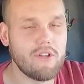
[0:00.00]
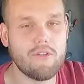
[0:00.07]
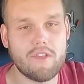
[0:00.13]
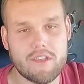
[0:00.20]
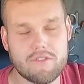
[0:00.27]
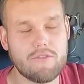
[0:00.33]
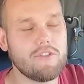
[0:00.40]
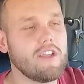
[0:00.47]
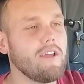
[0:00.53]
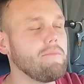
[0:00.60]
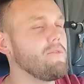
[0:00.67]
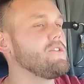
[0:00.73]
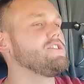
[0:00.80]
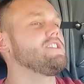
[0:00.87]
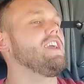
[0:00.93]
Thanks for your time,
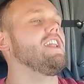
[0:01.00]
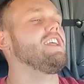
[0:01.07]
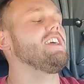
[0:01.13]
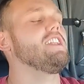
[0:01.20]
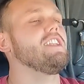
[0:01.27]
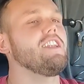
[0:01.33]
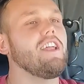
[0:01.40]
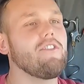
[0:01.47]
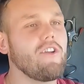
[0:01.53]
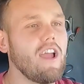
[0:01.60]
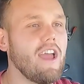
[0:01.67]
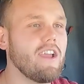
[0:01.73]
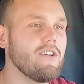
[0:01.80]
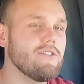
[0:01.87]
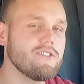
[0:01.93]
appreciate it." Another
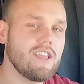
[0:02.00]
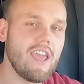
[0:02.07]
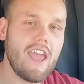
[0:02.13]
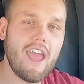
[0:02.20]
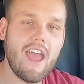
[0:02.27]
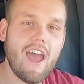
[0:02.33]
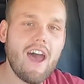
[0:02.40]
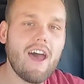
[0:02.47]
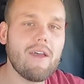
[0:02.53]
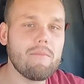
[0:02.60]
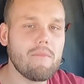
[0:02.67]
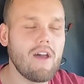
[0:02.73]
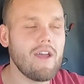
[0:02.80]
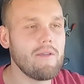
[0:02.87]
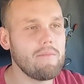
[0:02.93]
guy goes, "Yeah,
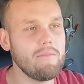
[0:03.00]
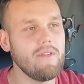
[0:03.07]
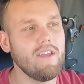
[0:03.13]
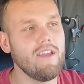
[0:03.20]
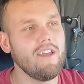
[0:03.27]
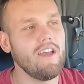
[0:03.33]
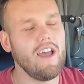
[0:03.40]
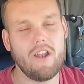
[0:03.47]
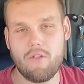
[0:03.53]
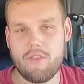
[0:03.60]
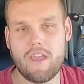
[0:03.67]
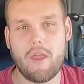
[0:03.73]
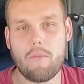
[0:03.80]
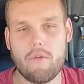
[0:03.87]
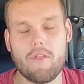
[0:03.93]
I don't
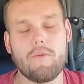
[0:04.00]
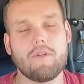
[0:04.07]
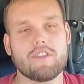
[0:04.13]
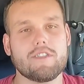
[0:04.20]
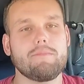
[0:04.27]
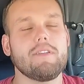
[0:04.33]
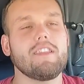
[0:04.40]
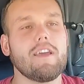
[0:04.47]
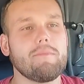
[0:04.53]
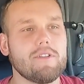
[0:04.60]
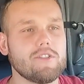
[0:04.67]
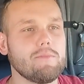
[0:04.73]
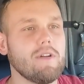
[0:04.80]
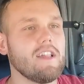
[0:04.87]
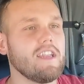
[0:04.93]
think I really want to spend that
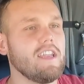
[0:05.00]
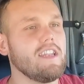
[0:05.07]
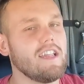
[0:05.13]
much money."